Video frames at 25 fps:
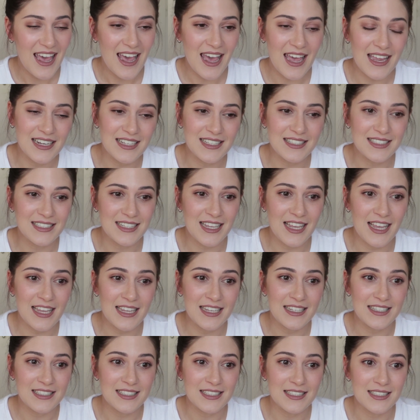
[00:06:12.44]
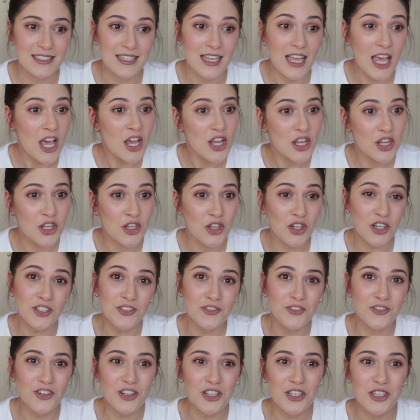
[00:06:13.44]
And he says, good
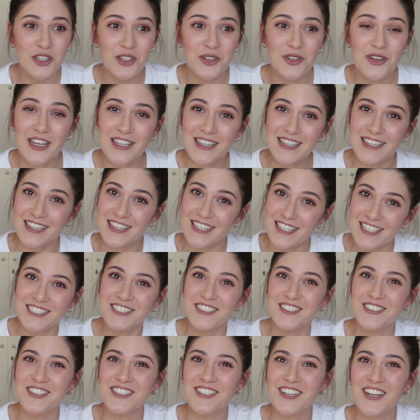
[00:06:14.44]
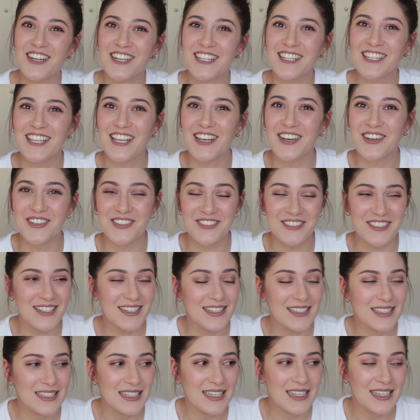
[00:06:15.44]
for you, at least you're not alone.
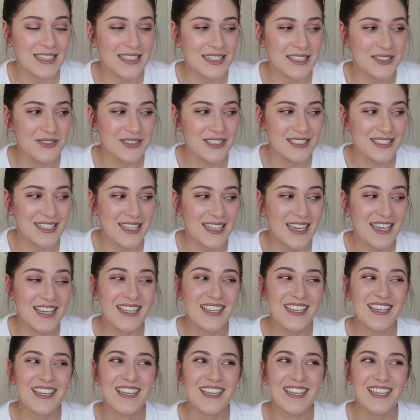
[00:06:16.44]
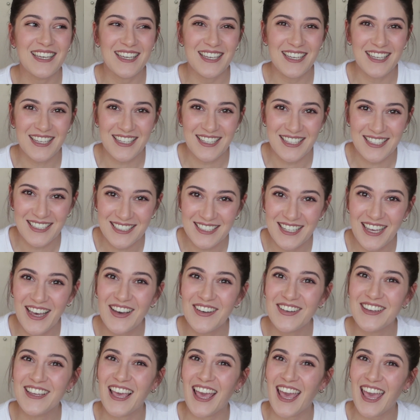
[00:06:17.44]
And I was like,
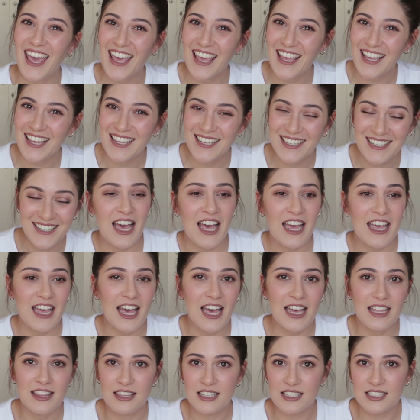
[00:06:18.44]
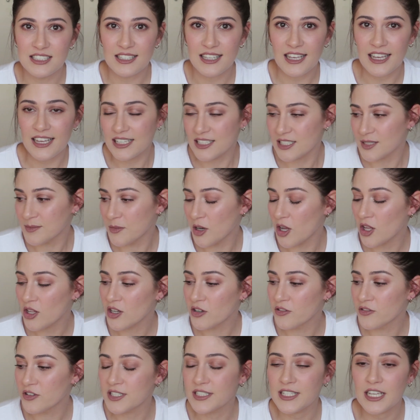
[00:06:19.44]
okay. I had this like small
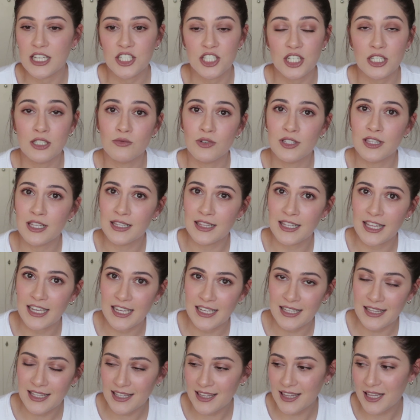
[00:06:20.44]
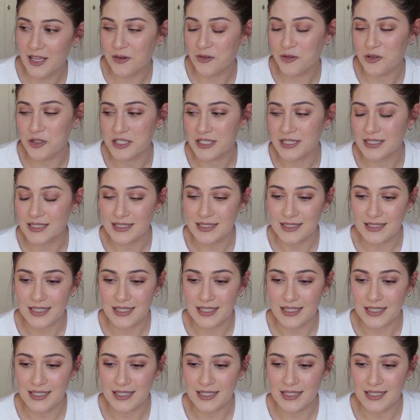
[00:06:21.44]
conversation with the lady that was